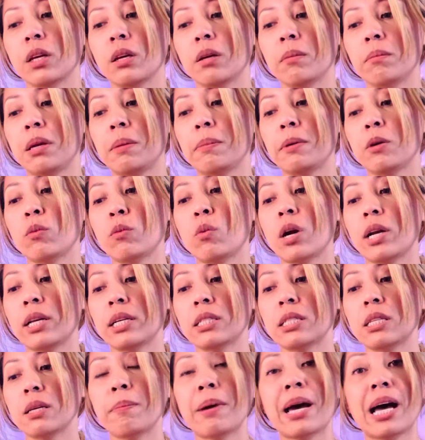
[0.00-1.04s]
Maybe wanting
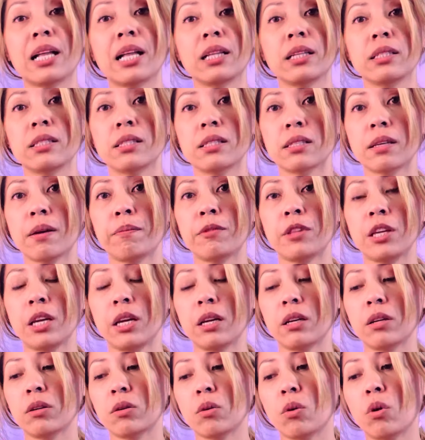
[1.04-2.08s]
to balance
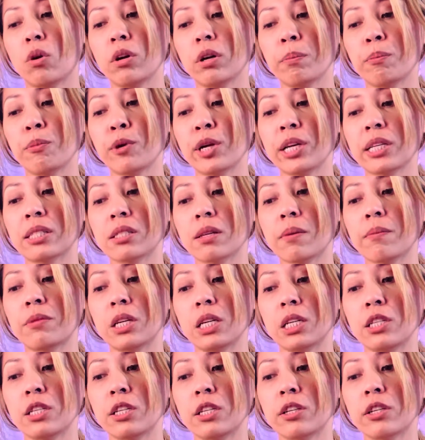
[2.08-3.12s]
something or bring
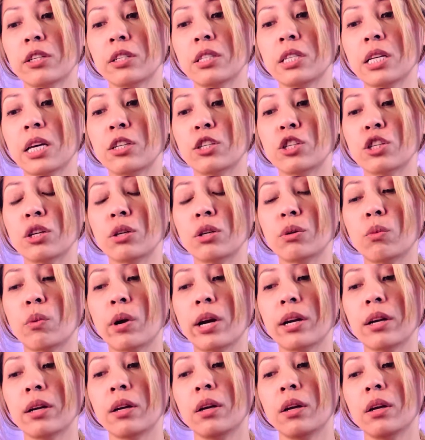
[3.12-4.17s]
something to your attention
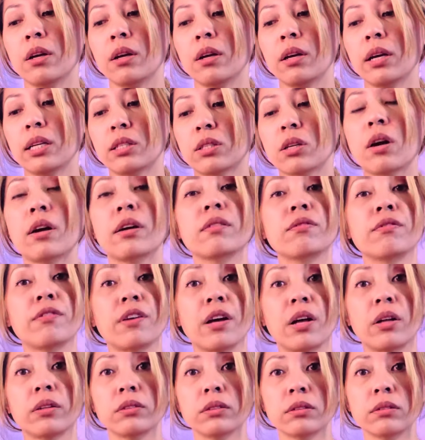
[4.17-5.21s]
where it's
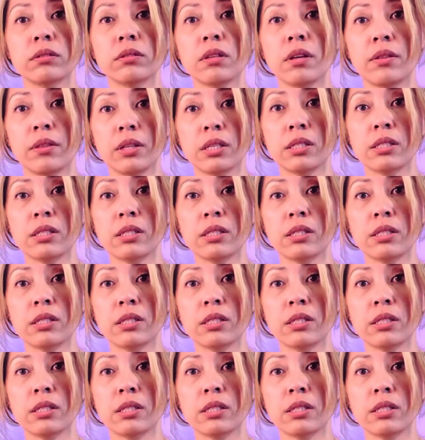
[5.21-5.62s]
heartfelt in the